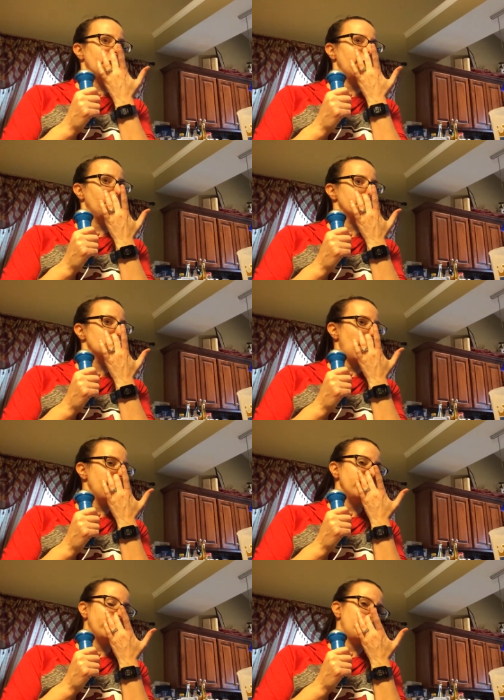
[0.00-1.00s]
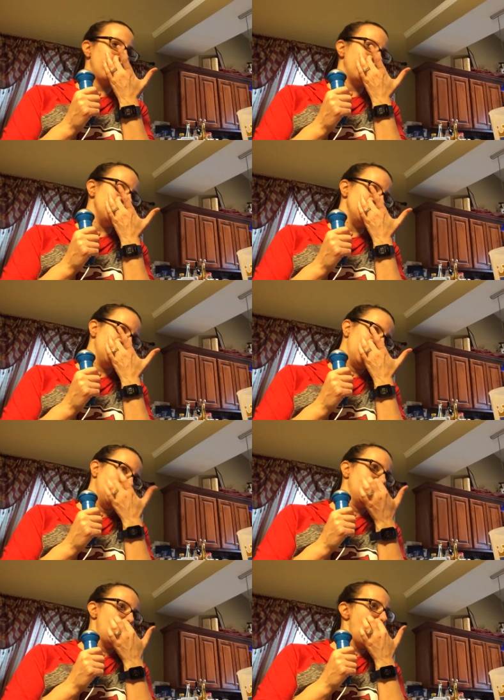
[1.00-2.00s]
tell them what you're having for breakfast?
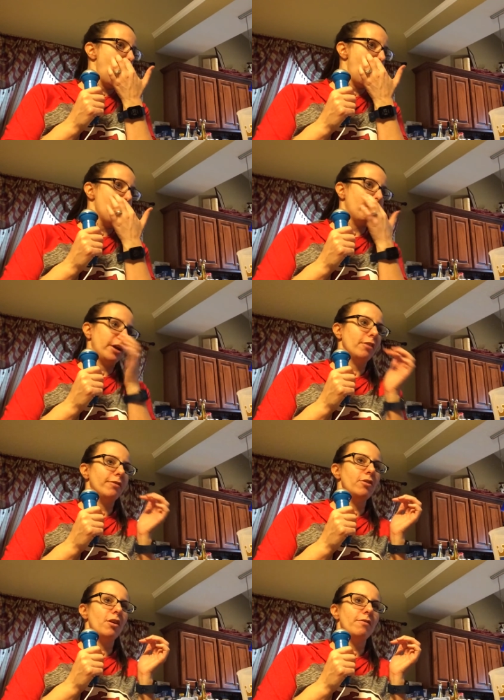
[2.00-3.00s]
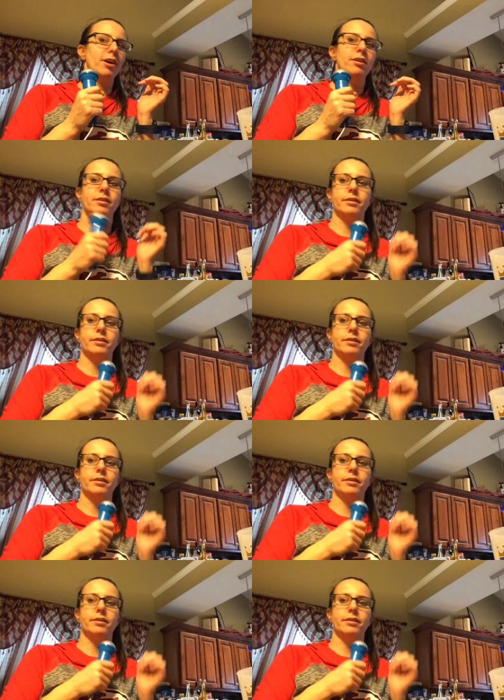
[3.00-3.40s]
Mm-hmm. Bring your food over.